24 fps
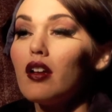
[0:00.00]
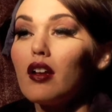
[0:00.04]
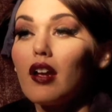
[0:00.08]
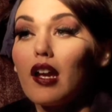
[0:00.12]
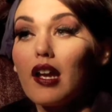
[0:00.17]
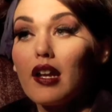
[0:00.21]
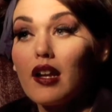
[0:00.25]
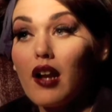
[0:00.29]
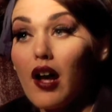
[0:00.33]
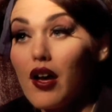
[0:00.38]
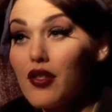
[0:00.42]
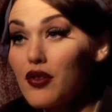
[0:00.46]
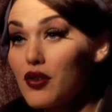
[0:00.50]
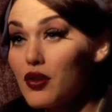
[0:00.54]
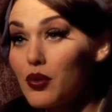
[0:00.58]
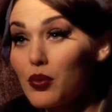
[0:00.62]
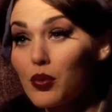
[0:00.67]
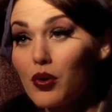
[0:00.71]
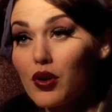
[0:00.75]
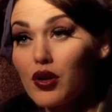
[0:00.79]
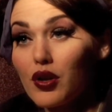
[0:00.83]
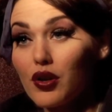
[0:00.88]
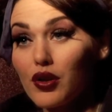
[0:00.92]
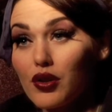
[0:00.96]
In other
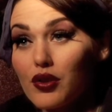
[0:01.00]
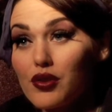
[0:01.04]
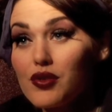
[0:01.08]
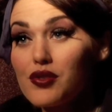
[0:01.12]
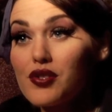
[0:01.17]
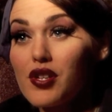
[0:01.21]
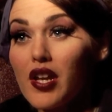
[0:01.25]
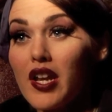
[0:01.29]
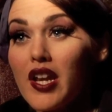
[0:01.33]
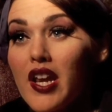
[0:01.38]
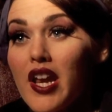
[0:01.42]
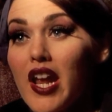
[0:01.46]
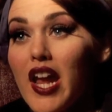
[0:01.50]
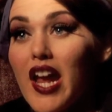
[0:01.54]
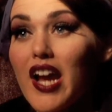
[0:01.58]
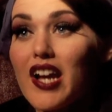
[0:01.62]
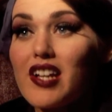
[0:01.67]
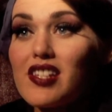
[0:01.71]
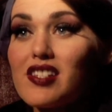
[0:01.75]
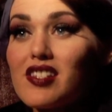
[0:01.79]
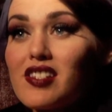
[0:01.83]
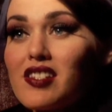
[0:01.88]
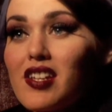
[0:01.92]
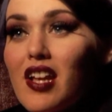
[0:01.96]
words, an
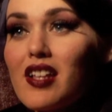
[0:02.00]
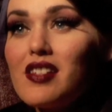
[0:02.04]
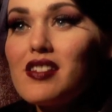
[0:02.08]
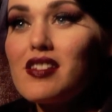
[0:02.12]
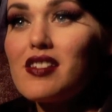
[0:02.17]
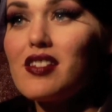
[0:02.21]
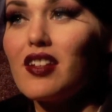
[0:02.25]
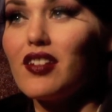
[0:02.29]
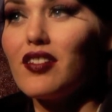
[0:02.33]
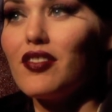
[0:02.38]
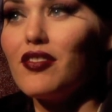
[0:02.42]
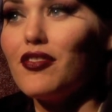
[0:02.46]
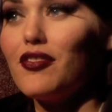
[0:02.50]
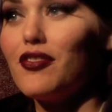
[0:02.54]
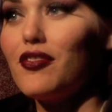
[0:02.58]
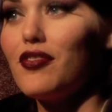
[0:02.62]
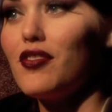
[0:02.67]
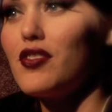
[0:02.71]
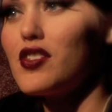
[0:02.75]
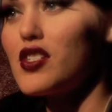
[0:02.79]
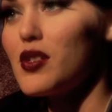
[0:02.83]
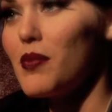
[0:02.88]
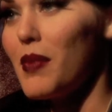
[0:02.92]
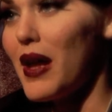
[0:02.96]
extensive
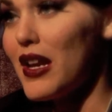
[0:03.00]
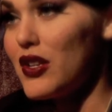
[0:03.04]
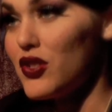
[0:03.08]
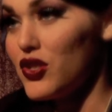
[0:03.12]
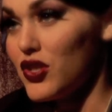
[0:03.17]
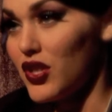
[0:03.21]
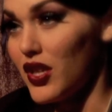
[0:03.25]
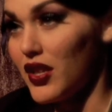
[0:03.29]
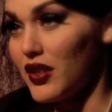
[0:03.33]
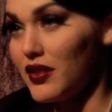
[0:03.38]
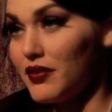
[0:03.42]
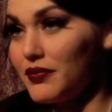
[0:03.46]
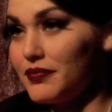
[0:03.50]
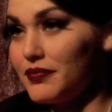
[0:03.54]
dimension.